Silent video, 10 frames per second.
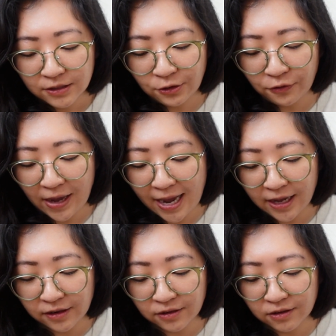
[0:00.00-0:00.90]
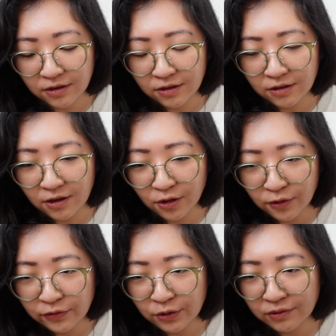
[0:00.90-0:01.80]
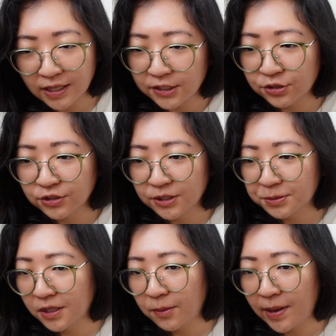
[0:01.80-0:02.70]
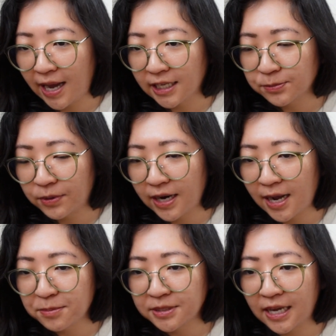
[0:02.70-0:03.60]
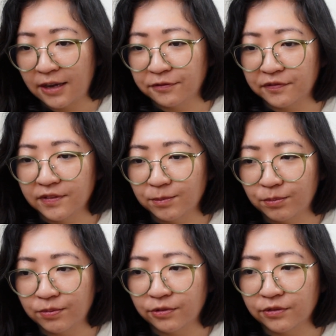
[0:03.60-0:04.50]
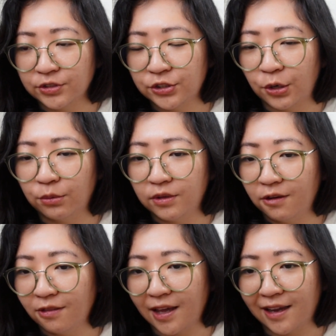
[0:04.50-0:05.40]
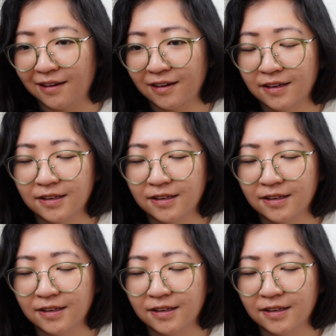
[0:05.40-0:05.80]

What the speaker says: you've had all of your relationships in the past perhaps have shown you that,